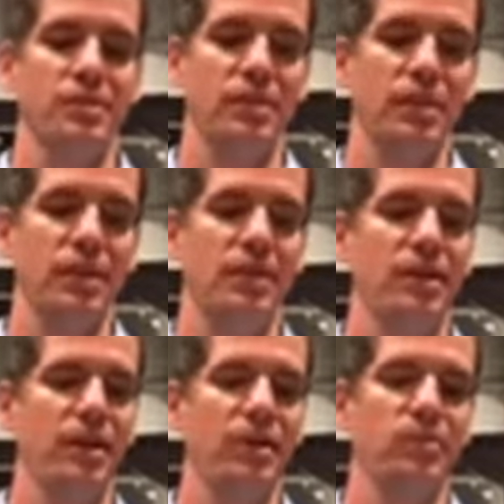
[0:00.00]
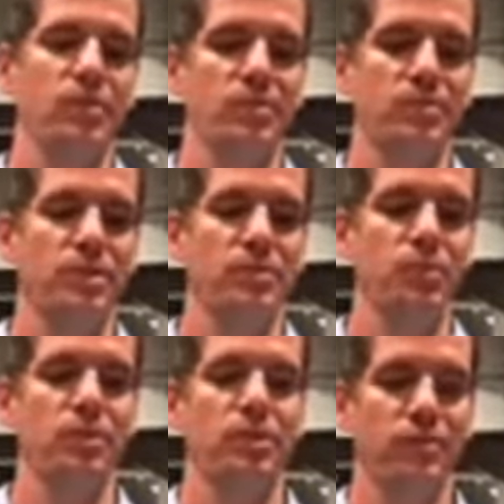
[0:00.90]
he got hit in the head with a piece of
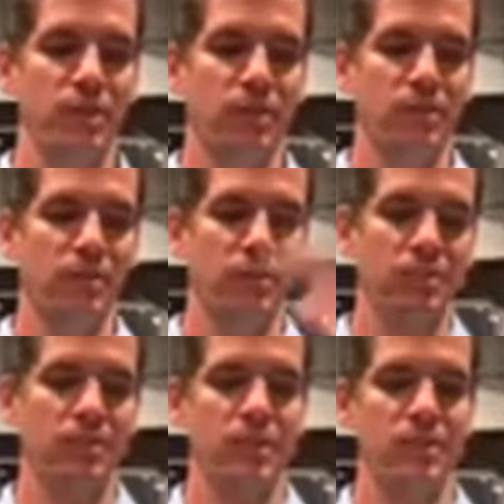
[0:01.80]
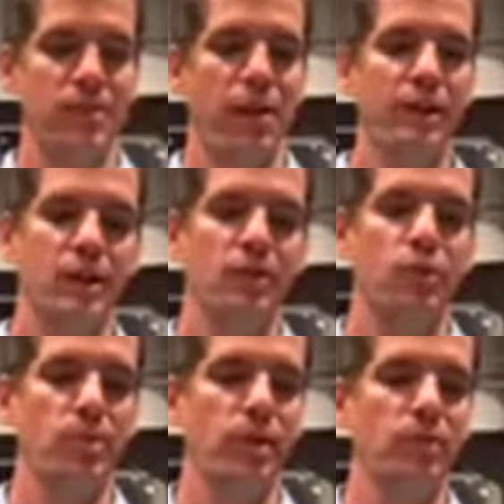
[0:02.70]
wood that fell off the fence, four
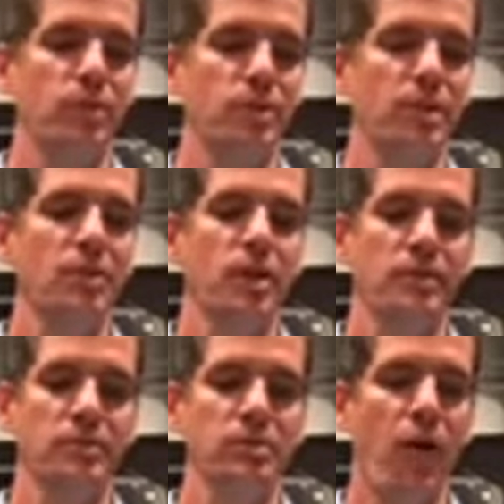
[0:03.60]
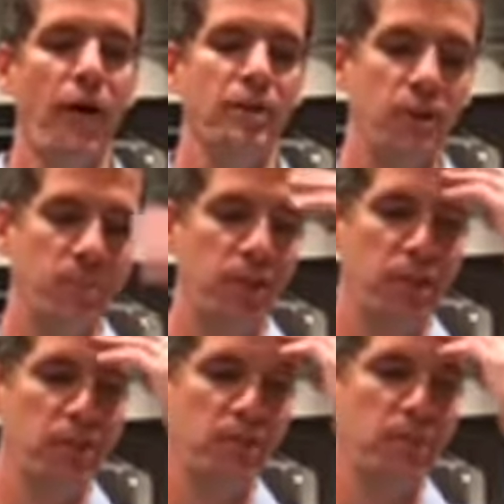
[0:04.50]
by four. Anyway, it was a
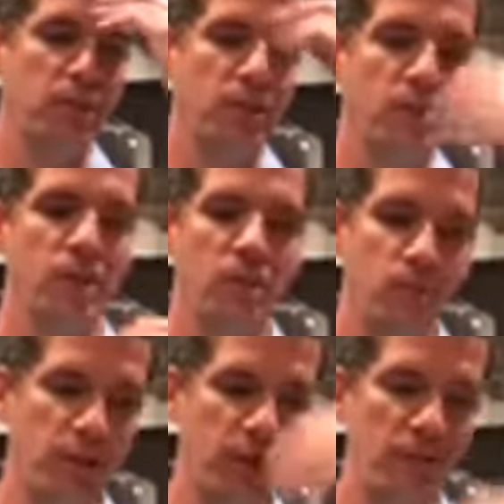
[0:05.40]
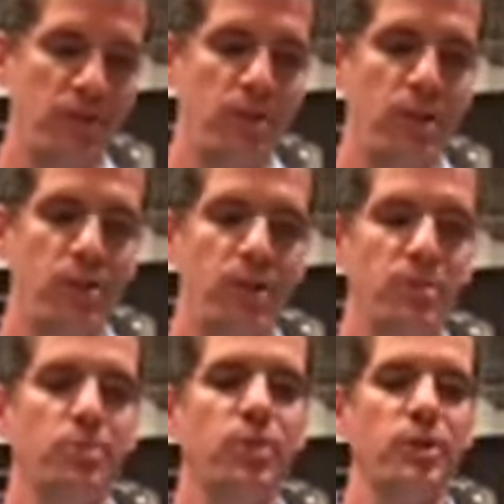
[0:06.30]
big big goose egg. We put ice on it right away. But
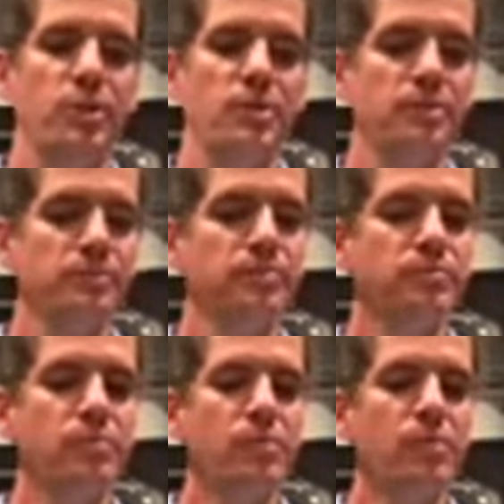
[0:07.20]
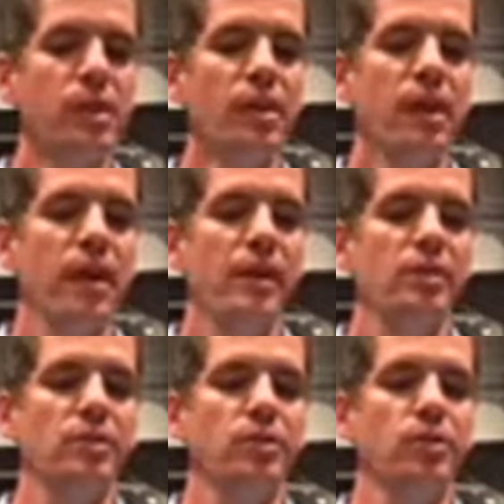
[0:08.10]
the point is,
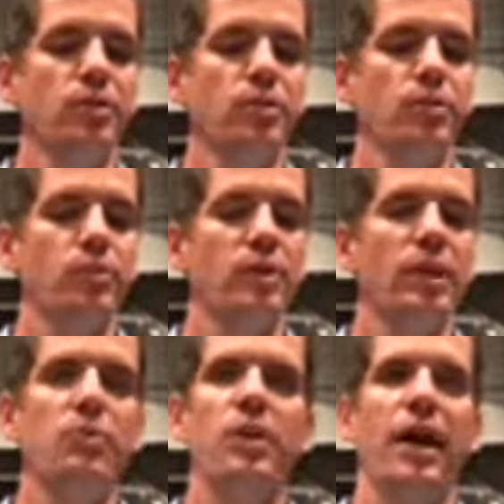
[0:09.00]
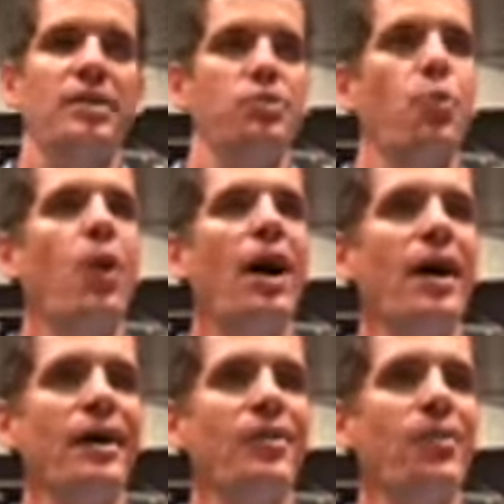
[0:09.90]
you know, they want to ask why.
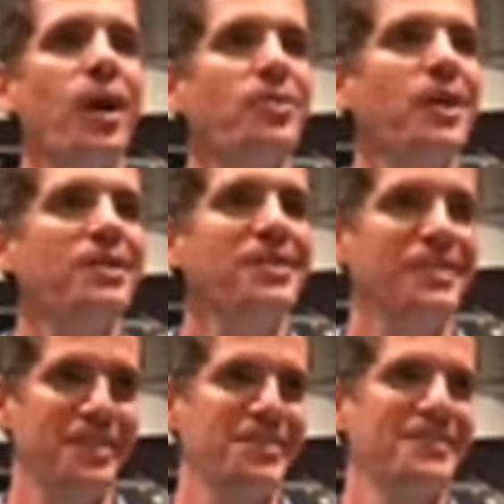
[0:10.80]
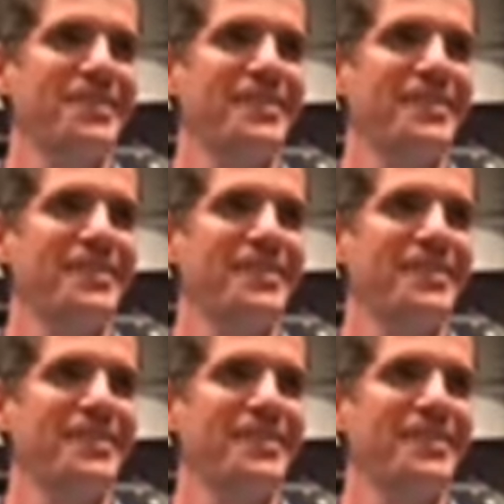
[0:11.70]
Why do I need to listen?